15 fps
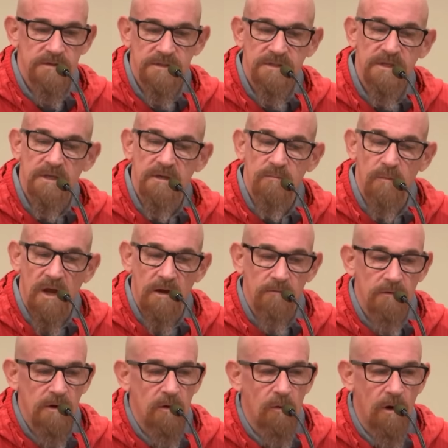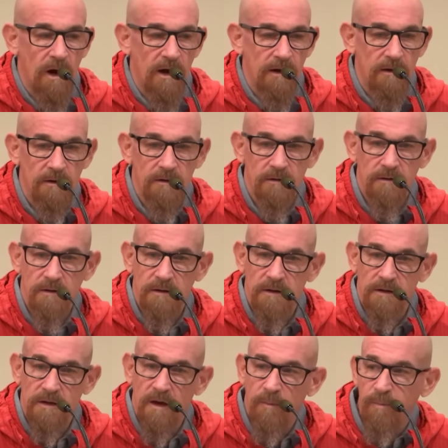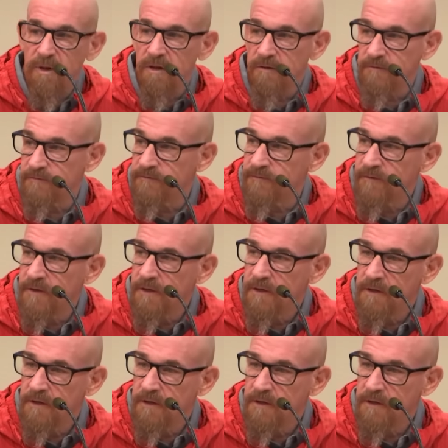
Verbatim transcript: scene may require a couple of,